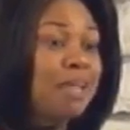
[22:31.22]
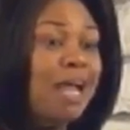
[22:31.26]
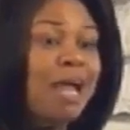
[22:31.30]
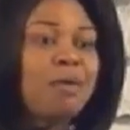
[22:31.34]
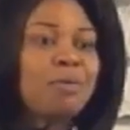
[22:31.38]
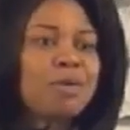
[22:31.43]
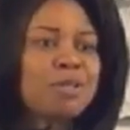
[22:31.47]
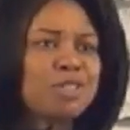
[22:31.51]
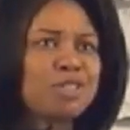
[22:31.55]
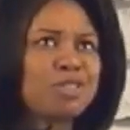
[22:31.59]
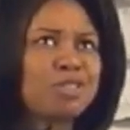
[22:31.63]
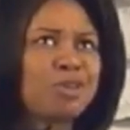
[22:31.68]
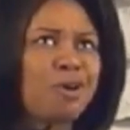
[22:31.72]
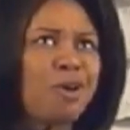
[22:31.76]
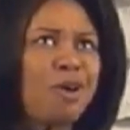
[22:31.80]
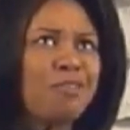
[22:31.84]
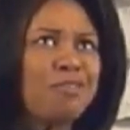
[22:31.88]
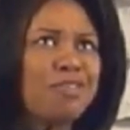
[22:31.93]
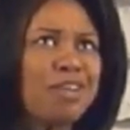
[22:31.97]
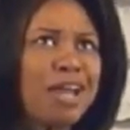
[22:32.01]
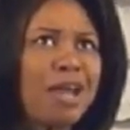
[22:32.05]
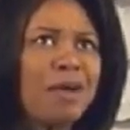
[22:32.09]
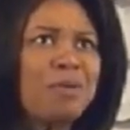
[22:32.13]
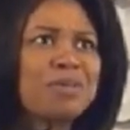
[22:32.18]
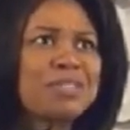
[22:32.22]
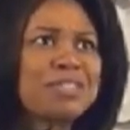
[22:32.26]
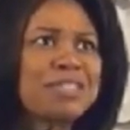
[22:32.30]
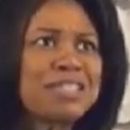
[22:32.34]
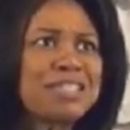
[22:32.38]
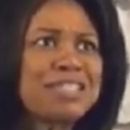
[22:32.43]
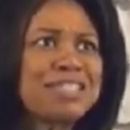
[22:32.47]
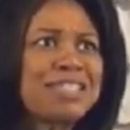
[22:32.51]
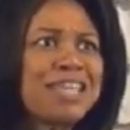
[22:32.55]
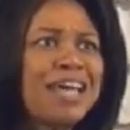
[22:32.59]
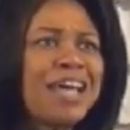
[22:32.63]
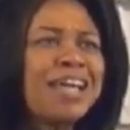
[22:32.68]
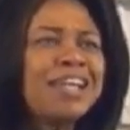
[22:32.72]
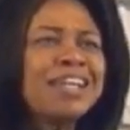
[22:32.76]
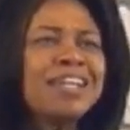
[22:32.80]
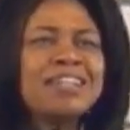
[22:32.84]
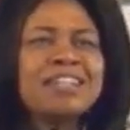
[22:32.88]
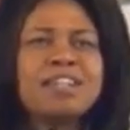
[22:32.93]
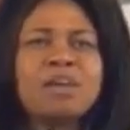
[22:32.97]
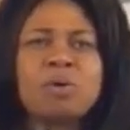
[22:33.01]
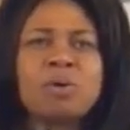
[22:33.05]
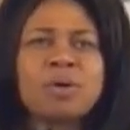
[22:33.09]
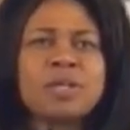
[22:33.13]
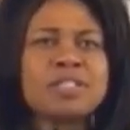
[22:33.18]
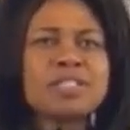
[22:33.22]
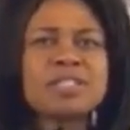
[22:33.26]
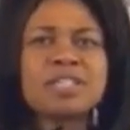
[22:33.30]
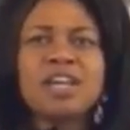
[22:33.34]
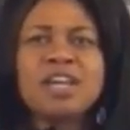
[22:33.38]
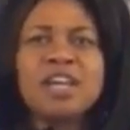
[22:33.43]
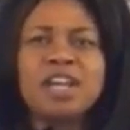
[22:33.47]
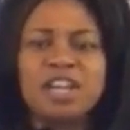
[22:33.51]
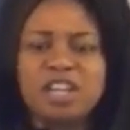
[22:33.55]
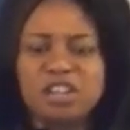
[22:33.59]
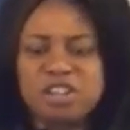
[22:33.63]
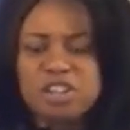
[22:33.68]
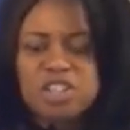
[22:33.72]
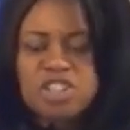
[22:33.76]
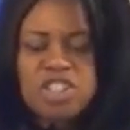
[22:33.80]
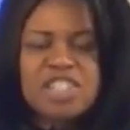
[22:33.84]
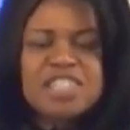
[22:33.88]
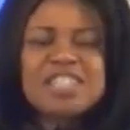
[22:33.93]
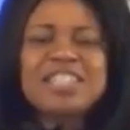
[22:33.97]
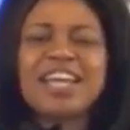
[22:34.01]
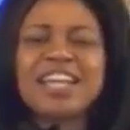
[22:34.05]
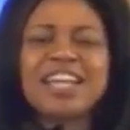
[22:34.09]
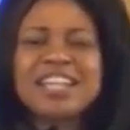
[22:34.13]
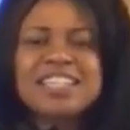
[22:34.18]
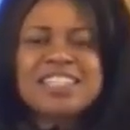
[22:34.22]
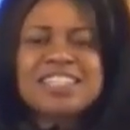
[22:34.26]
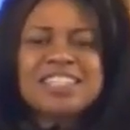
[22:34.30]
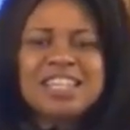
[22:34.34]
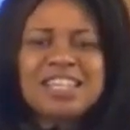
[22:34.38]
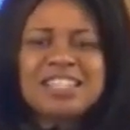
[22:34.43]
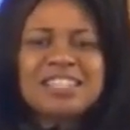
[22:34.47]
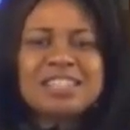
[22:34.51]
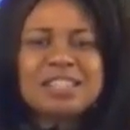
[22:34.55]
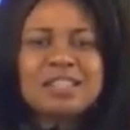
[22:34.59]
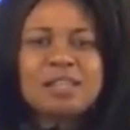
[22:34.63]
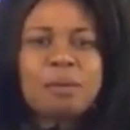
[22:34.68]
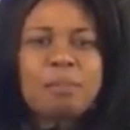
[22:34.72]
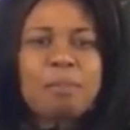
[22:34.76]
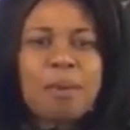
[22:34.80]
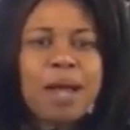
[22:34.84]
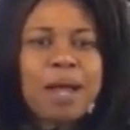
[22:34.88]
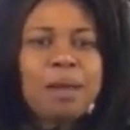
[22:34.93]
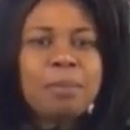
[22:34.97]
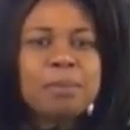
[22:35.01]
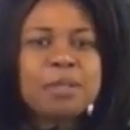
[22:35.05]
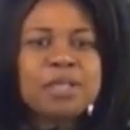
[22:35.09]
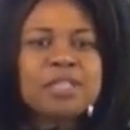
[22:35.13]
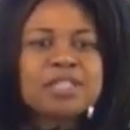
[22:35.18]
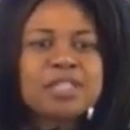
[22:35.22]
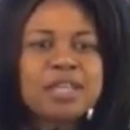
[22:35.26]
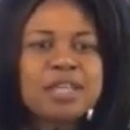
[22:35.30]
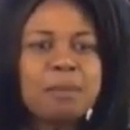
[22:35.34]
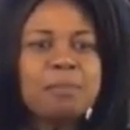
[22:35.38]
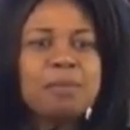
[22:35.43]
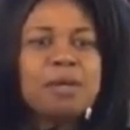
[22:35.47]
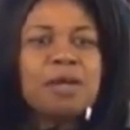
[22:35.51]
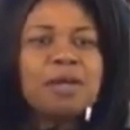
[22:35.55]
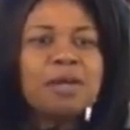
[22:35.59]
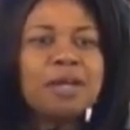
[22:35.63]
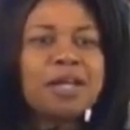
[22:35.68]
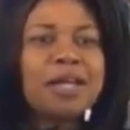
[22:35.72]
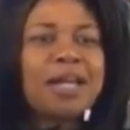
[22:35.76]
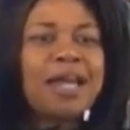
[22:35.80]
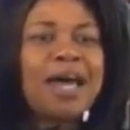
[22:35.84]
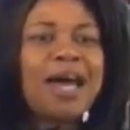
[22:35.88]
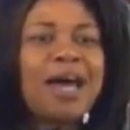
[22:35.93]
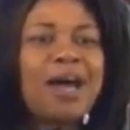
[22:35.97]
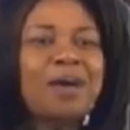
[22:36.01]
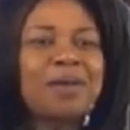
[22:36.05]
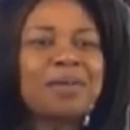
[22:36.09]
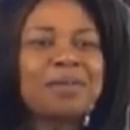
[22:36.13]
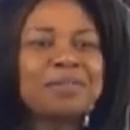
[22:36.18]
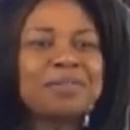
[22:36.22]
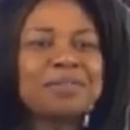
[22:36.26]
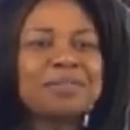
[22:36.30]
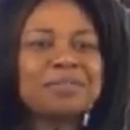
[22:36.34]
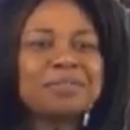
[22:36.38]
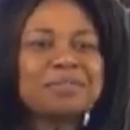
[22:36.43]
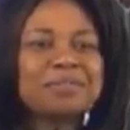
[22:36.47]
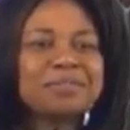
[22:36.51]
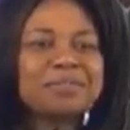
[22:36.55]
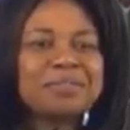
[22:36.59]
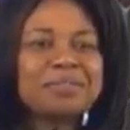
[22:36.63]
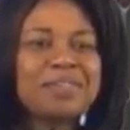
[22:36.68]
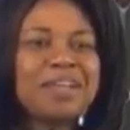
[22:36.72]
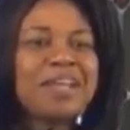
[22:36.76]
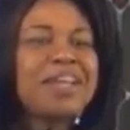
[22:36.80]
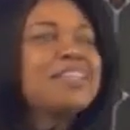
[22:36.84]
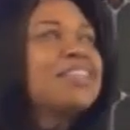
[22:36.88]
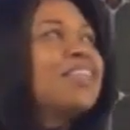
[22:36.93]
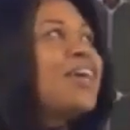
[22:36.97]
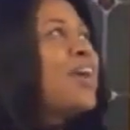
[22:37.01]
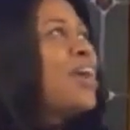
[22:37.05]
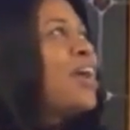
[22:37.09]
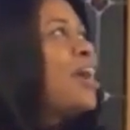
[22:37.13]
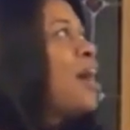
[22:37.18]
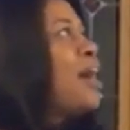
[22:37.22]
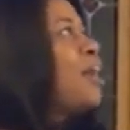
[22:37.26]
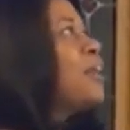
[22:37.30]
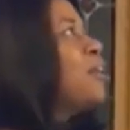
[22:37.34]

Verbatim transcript: i was 12 and i was excited there was you know just like it says in the bible he's coming on a cloud and there,